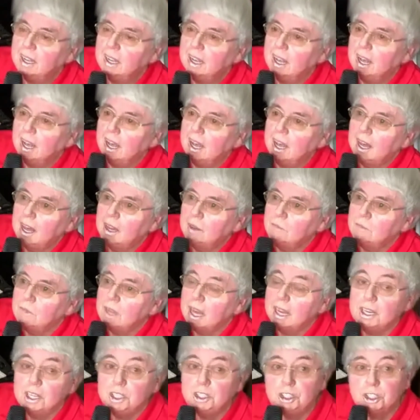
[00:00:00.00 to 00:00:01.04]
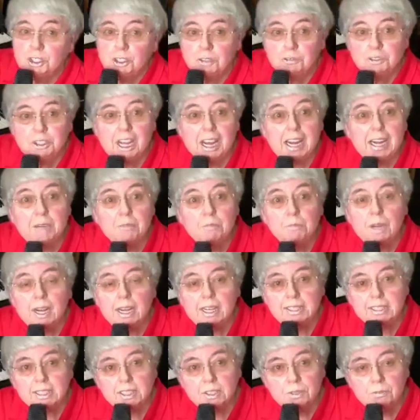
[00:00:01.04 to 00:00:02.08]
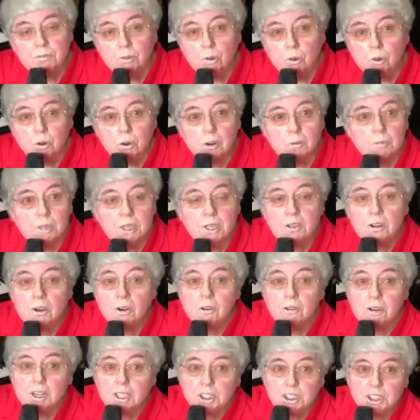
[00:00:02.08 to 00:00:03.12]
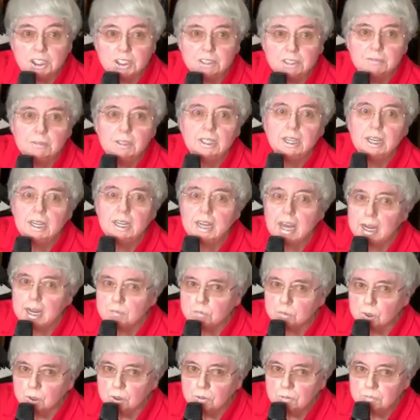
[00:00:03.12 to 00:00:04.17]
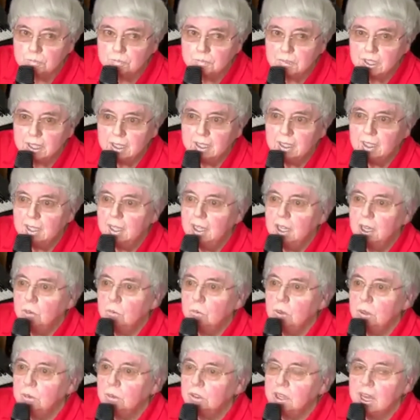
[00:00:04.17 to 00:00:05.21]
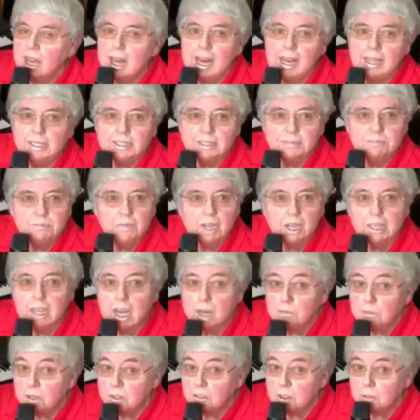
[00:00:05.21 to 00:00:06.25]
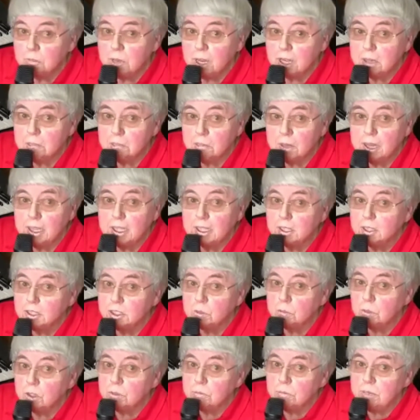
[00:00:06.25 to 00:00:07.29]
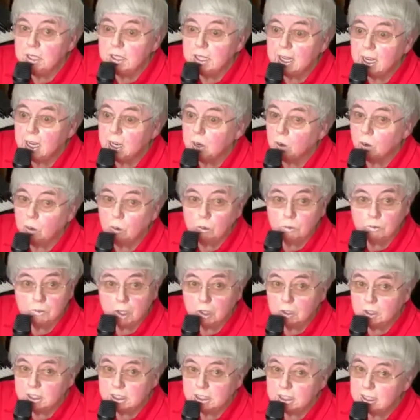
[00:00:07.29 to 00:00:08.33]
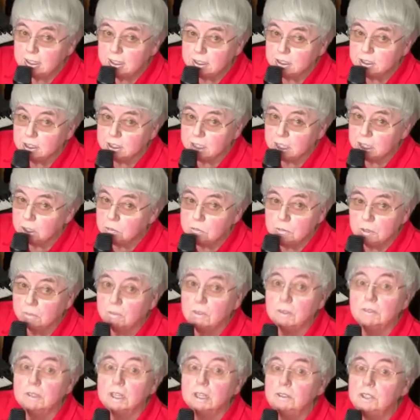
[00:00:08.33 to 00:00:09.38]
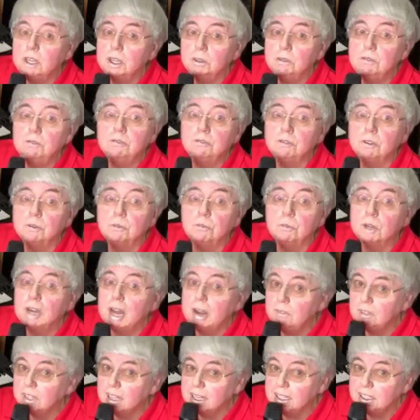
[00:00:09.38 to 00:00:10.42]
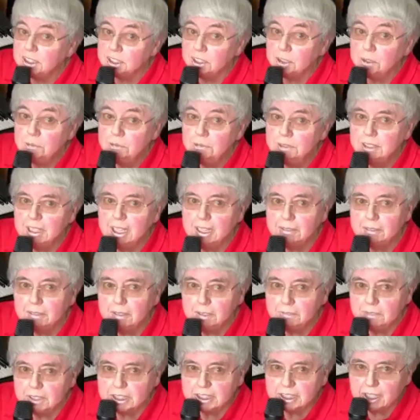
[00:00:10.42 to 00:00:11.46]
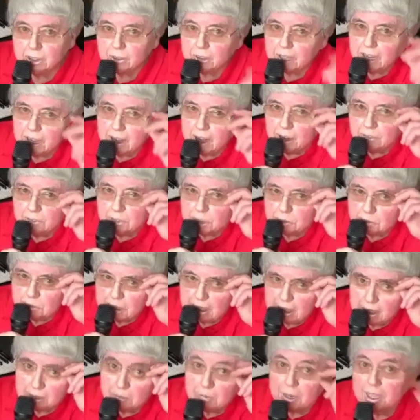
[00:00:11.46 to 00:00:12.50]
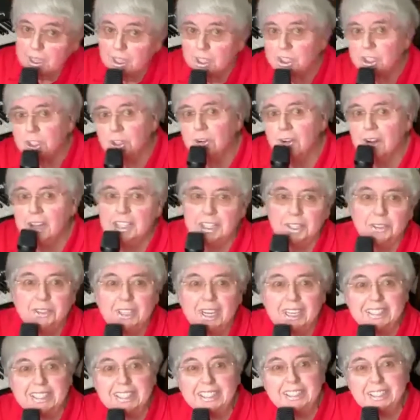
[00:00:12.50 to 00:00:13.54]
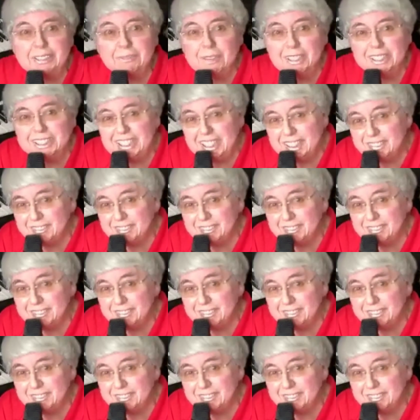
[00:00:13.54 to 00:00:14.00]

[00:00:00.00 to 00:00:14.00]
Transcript: And it should have taken place at the Forum in Norwich in April. We would have had a couple of the blood bikers with me there, all volunteers, you know, for whatever they do, even if it's looking after me and making sure I don't get into mischief.